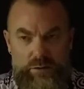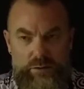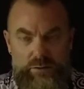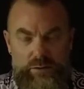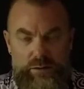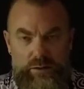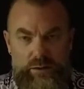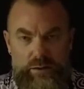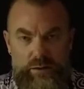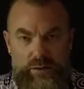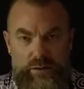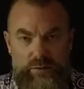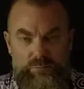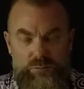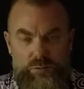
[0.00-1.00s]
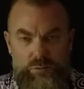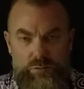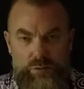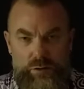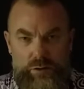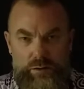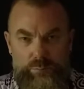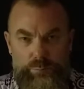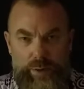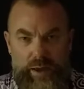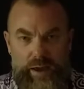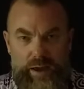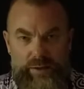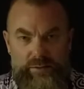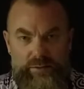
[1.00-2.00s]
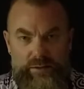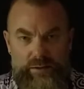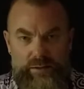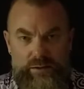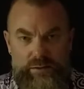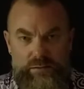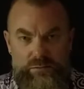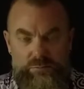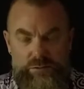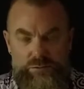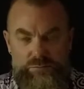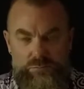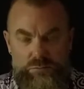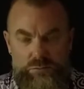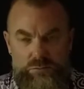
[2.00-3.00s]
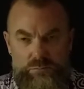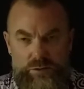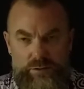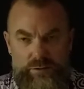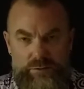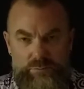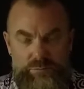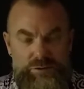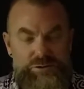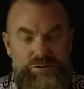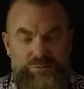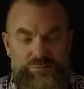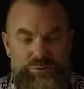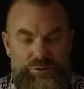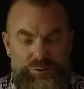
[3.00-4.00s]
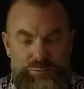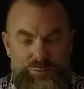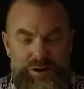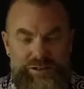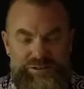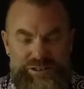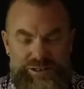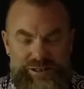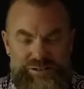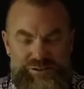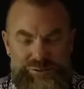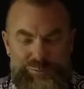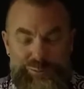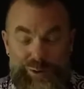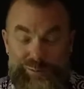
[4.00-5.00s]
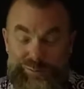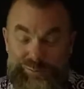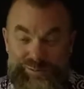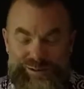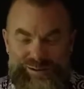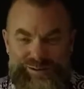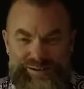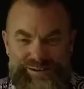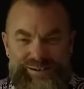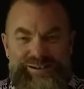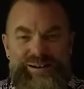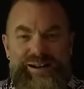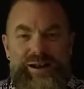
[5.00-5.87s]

I think if you're an empathic individual, which if you're watching this, you probably are,